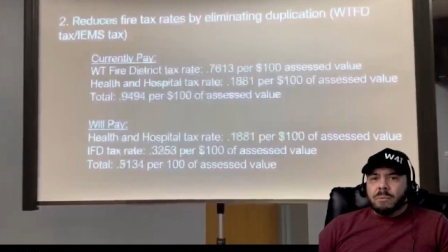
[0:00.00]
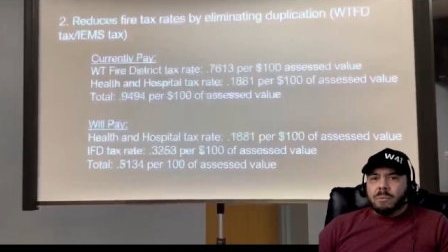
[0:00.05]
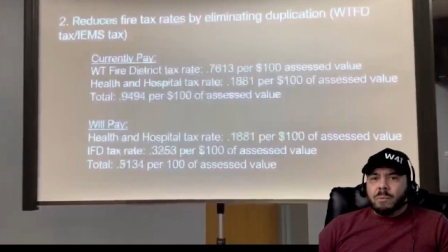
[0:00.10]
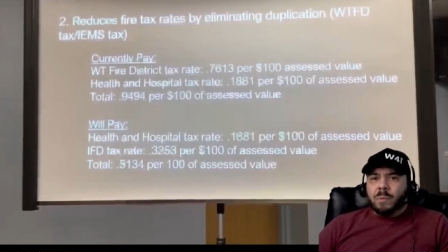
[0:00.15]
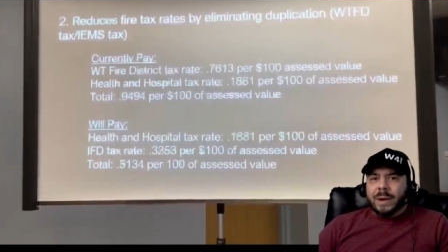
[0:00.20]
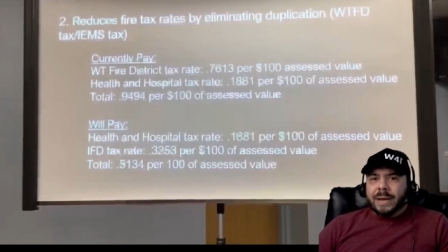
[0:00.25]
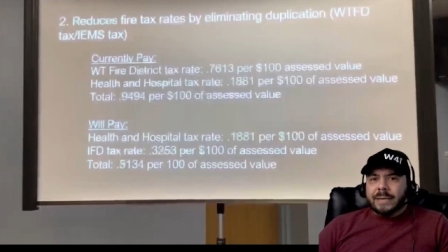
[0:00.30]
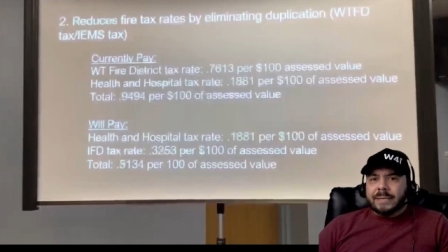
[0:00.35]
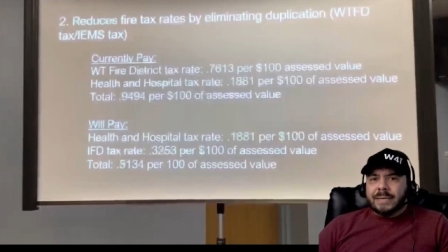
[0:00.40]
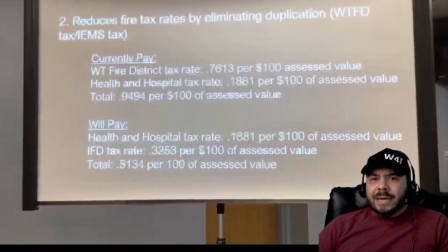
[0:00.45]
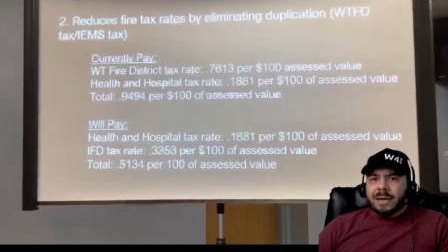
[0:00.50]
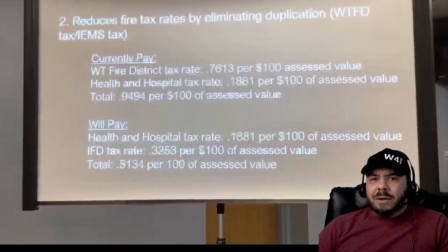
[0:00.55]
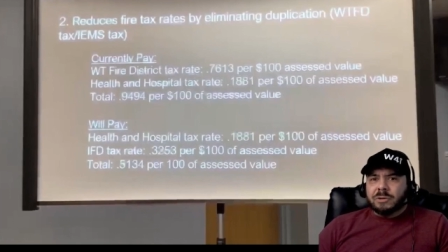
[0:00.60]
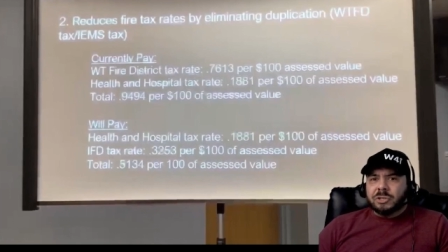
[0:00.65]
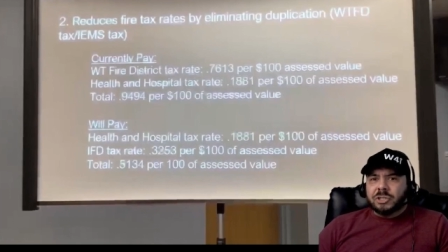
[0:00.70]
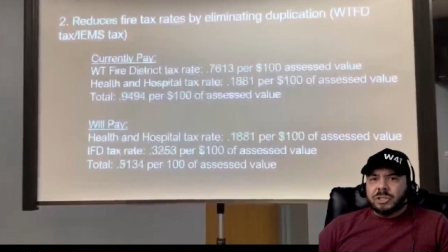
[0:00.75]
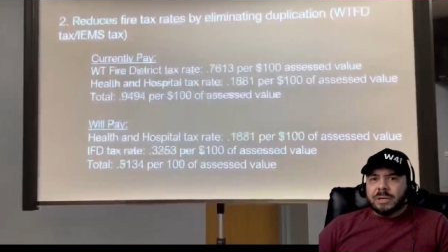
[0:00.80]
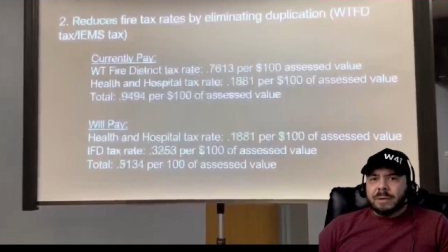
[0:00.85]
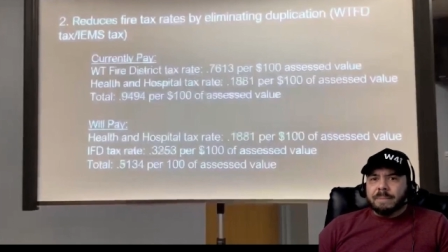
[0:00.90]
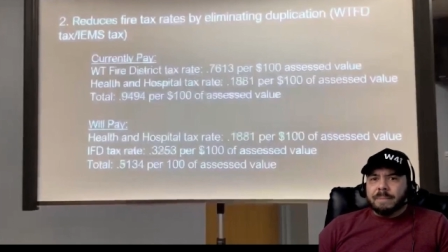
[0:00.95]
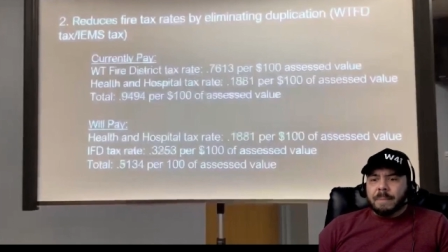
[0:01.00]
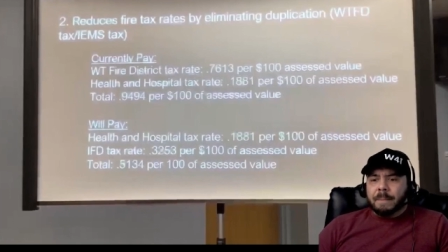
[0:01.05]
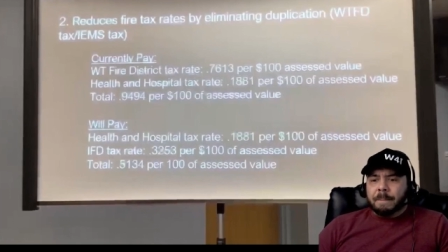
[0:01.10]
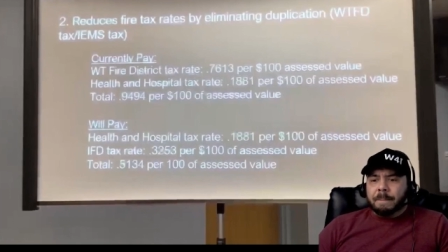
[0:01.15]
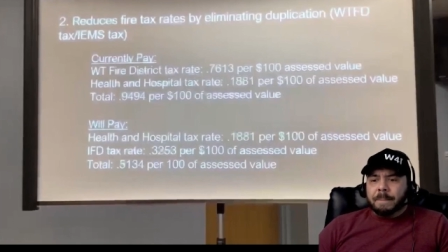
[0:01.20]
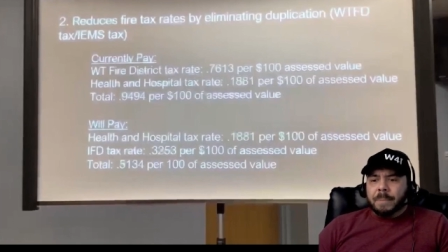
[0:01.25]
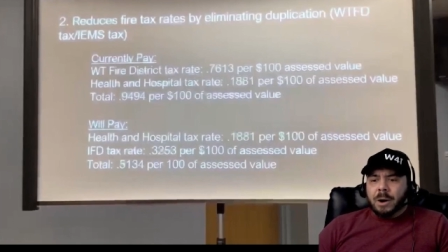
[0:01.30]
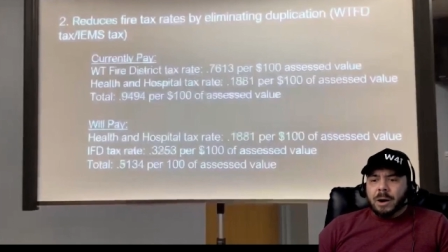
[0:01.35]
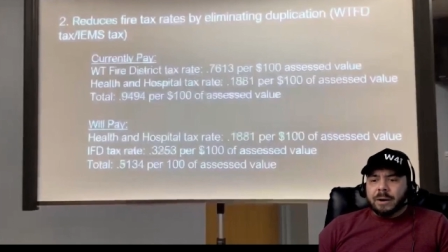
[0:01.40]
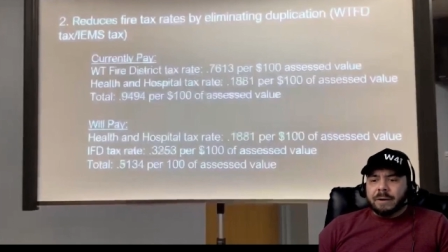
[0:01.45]
Wayne Township
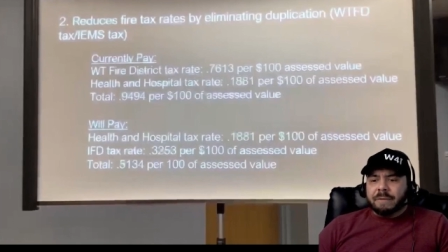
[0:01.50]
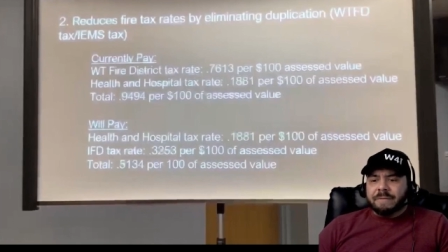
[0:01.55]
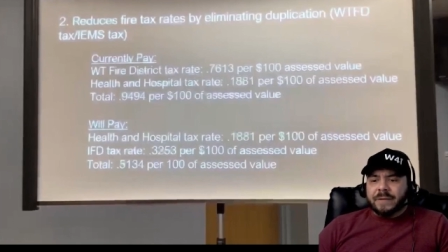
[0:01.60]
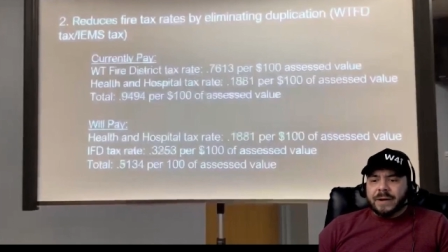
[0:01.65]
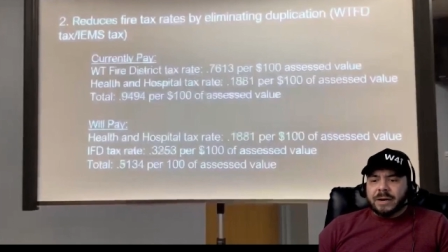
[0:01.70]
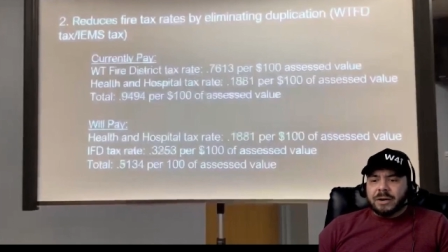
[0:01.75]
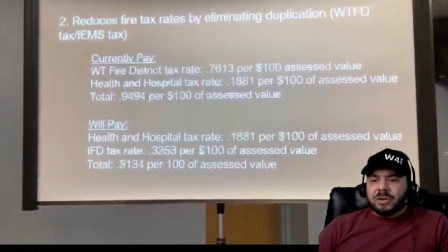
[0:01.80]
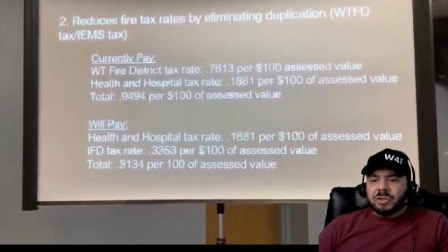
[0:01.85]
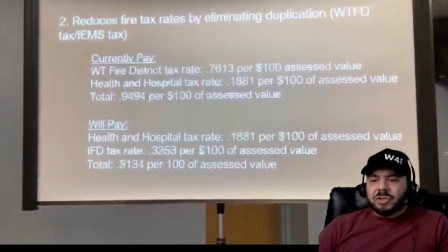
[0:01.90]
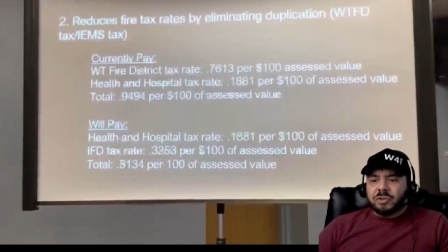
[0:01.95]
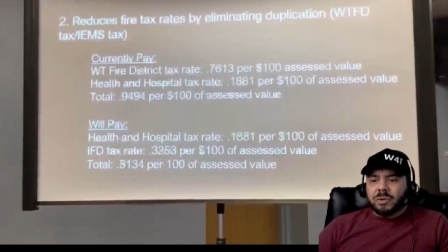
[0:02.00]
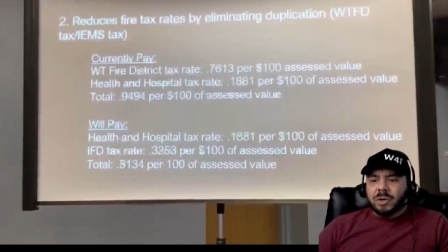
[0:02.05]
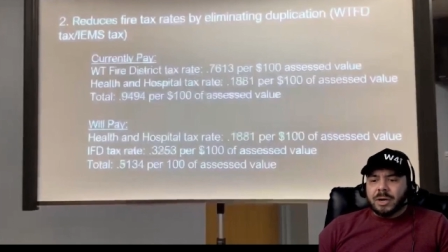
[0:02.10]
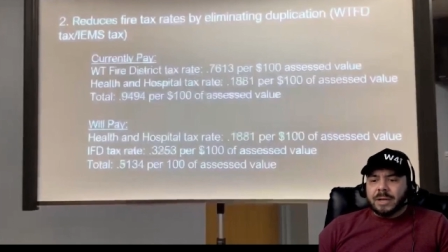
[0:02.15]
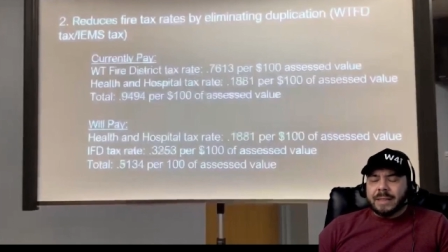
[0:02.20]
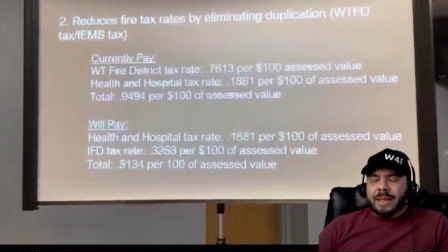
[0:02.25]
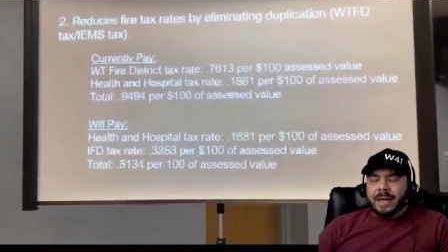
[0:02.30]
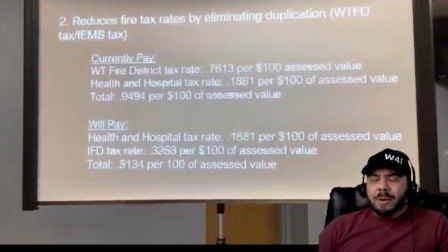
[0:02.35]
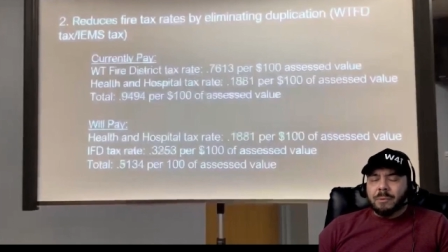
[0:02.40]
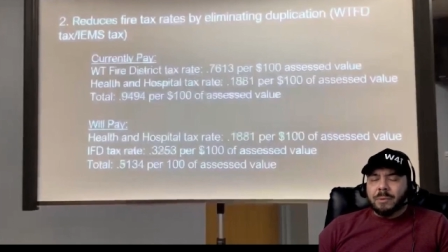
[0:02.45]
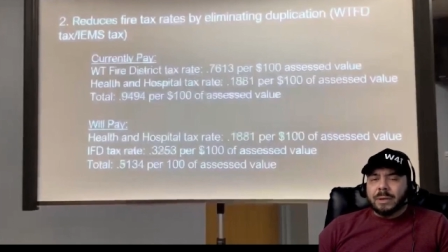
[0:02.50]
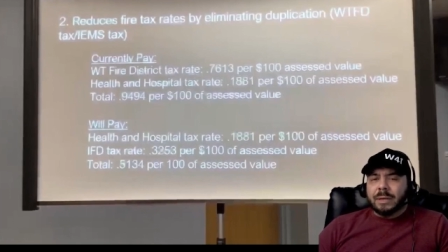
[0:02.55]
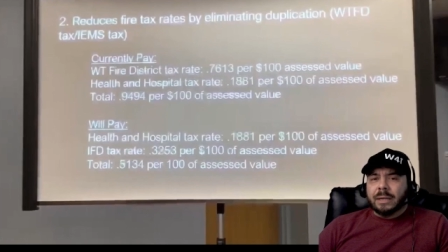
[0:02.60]
bought a fire truck that